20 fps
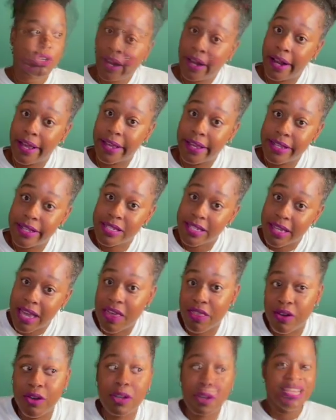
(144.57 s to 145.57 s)
I get it
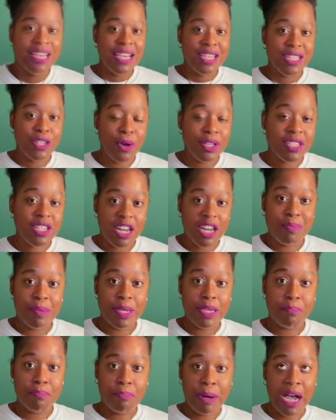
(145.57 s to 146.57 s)
together? So it's going to
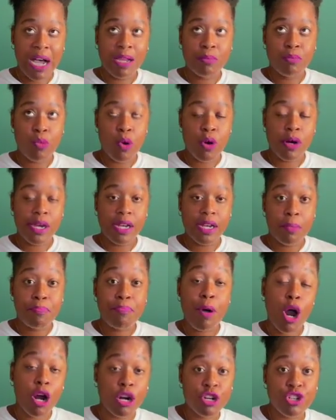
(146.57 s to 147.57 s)
be bind more in a
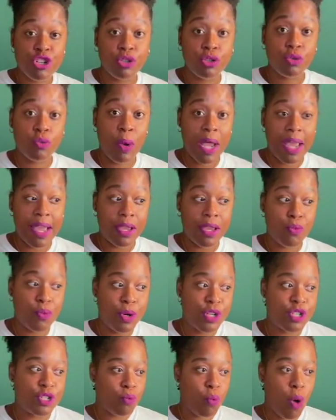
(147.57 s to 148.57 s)
partial way,
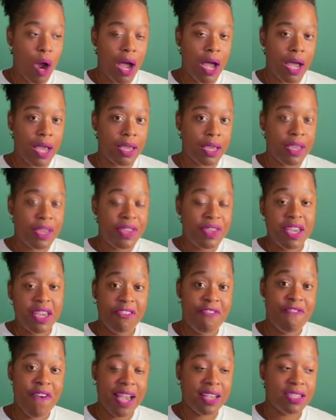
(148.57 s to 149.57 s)
which is why the
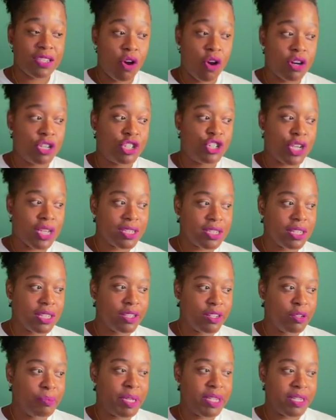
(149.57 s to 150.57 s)
effects are just a
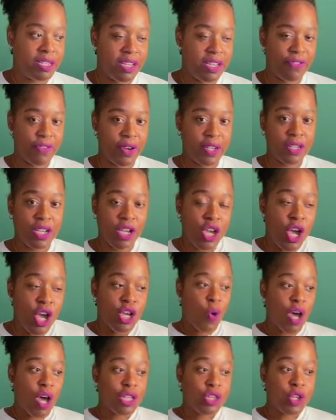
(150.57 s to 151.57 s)
little bit different.
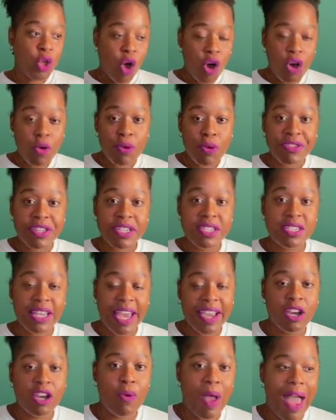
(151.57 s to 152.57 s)
Along with the
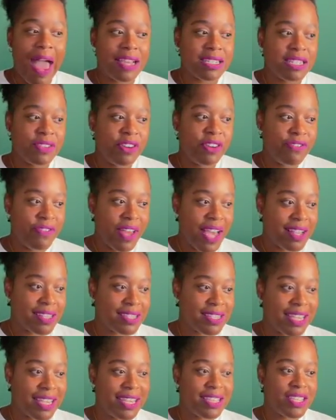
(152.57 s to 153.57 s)
psychoactive
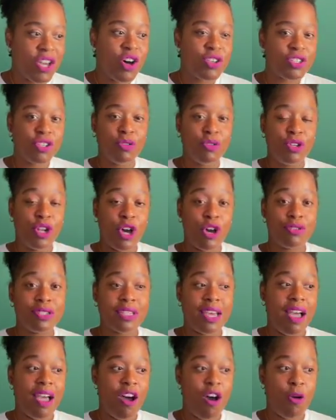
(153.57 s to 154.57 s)
effects, it's also known to
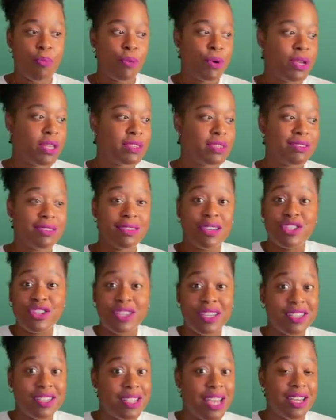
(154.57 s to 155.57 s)
help with such
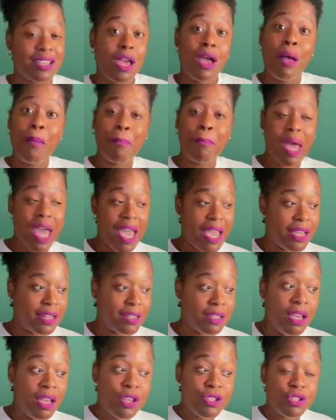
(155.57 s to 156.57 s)
things as
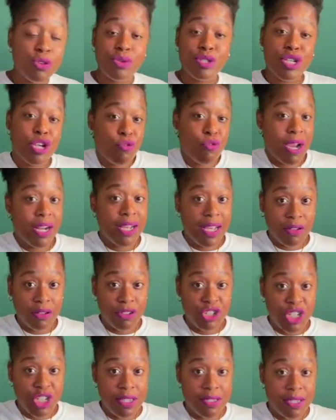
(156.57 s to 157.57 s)
pain. So it's a great
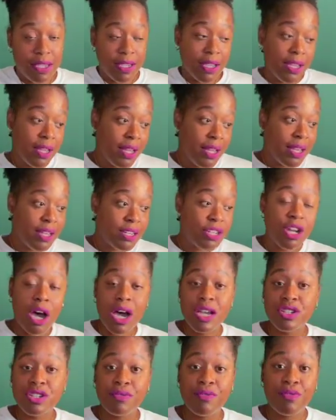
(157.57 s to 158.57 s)
analgesic,
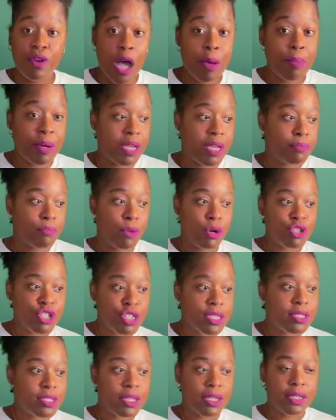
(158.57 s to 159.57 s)
nausea and vomiting,
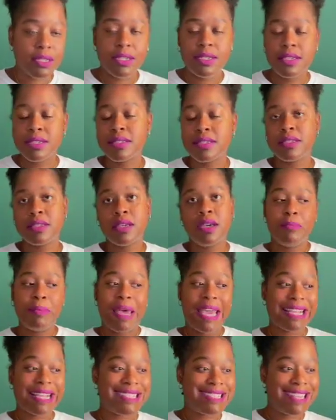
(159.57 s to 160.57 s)
motion sickness,
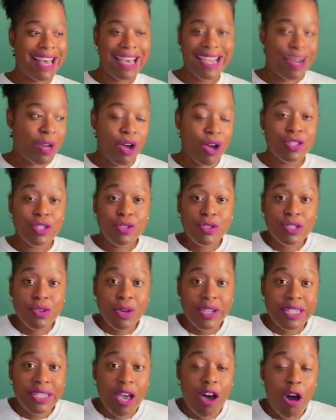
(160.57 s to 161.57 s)
anxiety. It also is
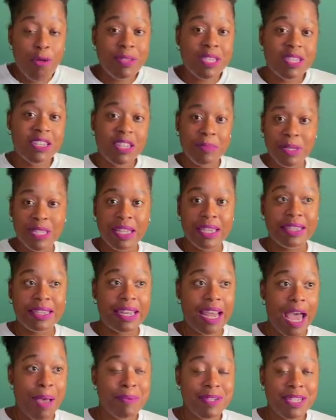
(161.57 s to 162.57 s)
going to help stimulate that
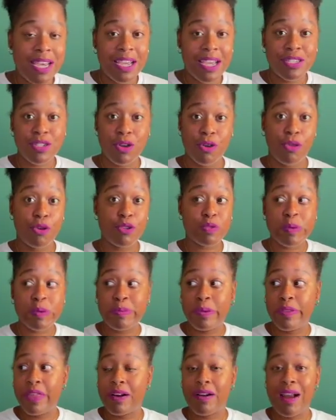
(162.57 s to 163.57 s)
appetite. So those
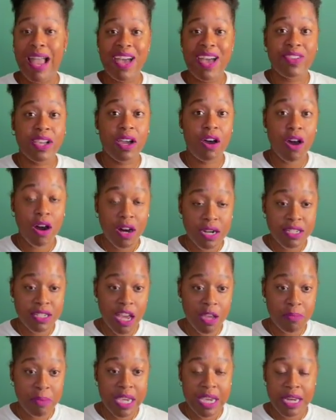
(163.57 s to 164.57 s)
people that are having a hard
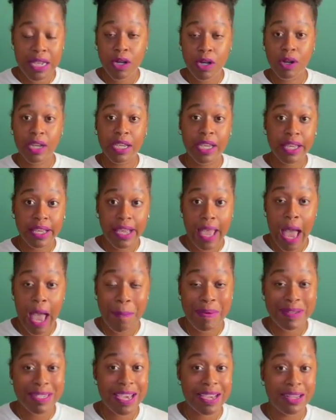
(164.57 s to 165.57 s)
time eating or getting an
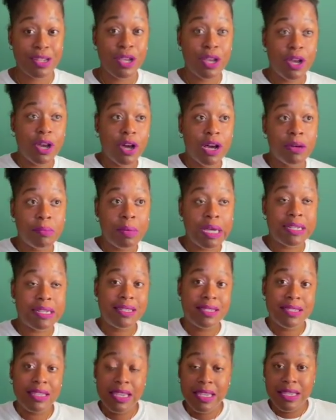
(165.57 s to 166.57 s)
appetite from a
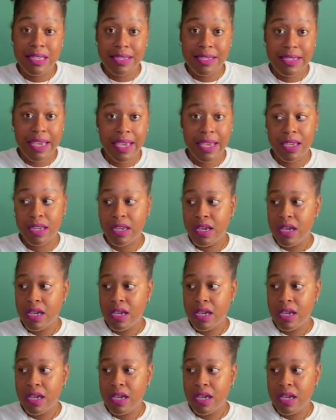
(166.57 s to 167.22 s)
disease state,